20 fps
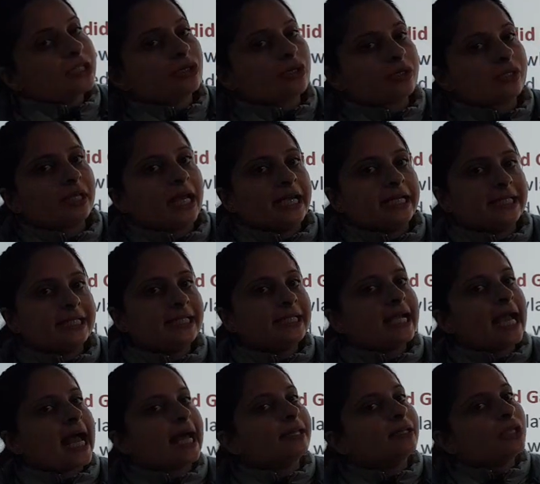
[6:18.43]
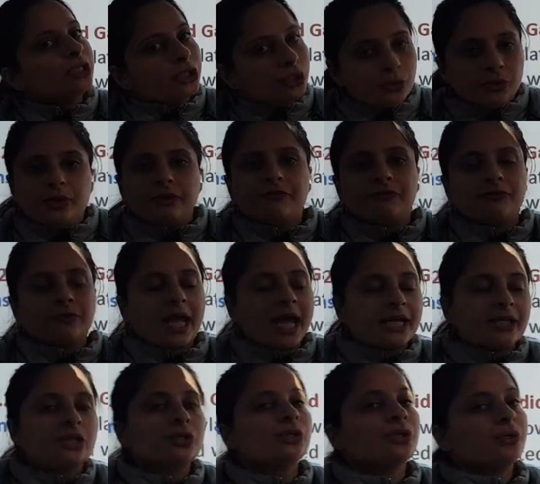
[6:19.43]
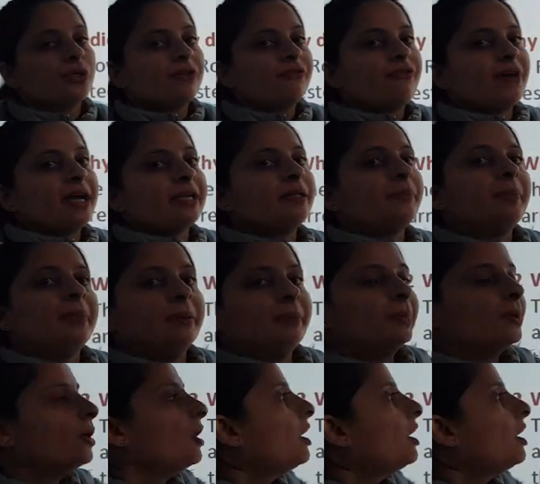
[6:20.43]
society and to unify the people